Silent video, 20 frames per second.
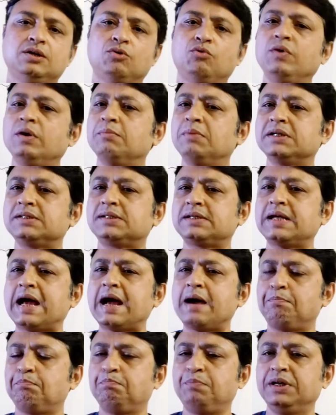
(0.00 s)
we must
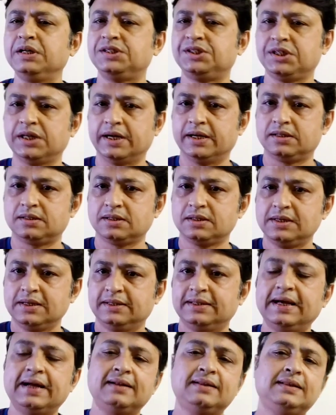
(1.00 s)
appreciate
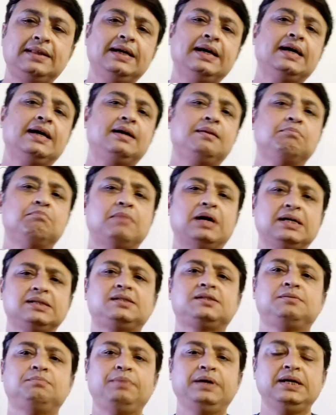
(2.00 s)
that there
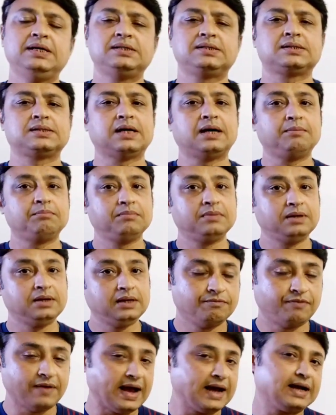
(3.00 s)
must be some
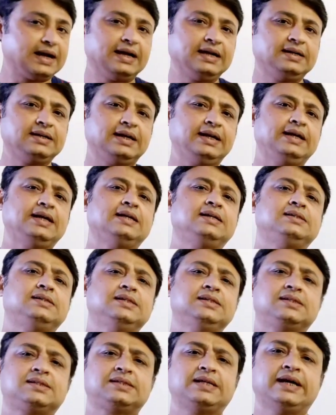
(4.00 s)
vacant
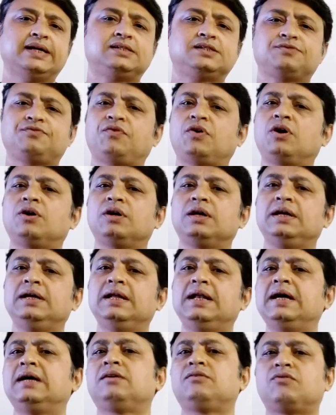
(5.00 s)
energy states for
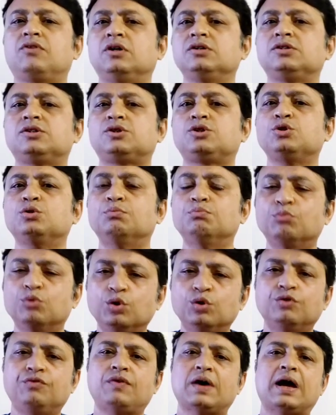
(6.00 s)
electrons to
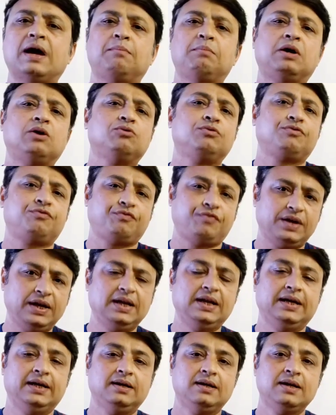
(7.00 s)
move about
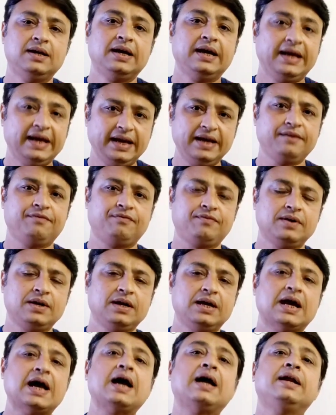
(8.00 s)
freely if
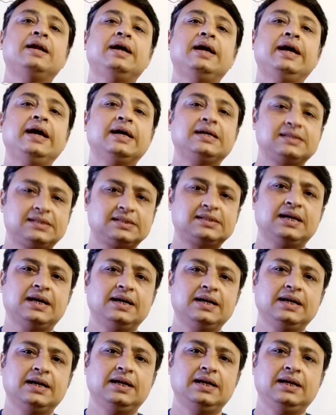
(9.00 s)
an
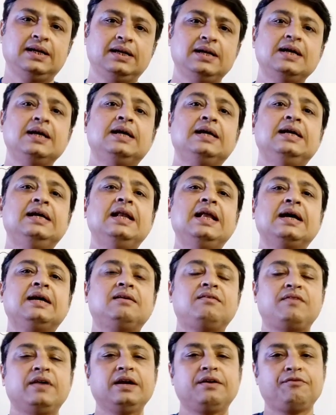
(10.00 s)
externally
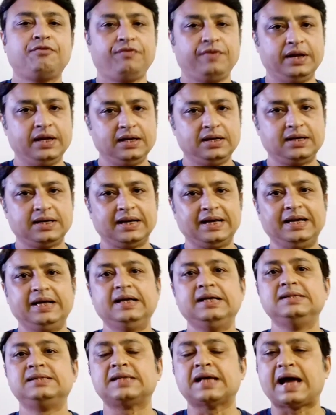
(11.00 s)
electric field
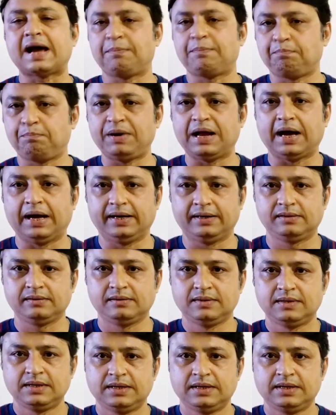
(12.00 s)
is applied.